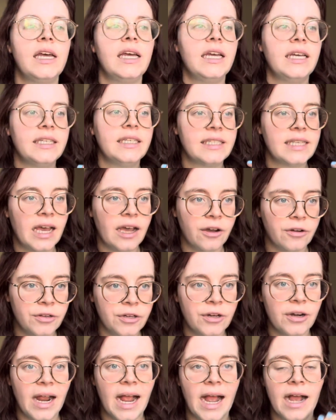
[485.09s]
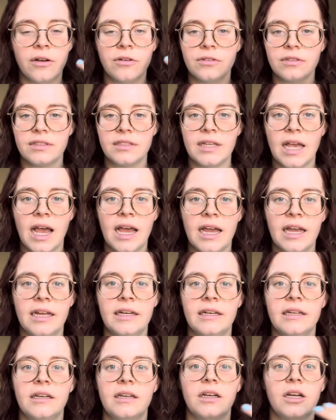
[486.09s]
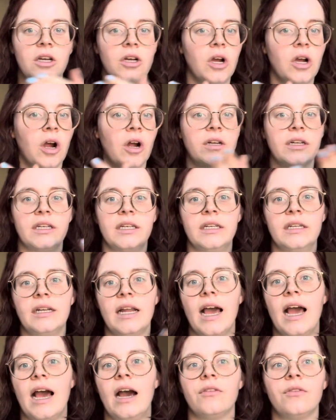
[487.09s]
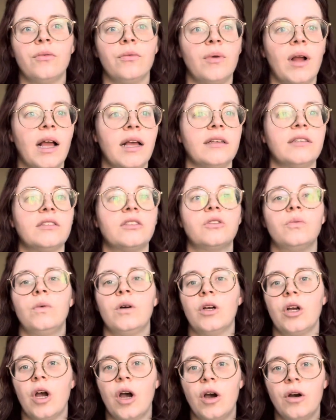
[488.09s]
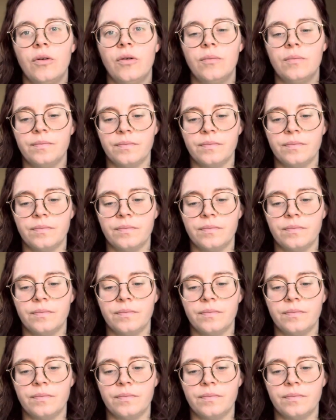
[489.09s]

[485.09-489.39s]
is how your outside garden, how the rest will go.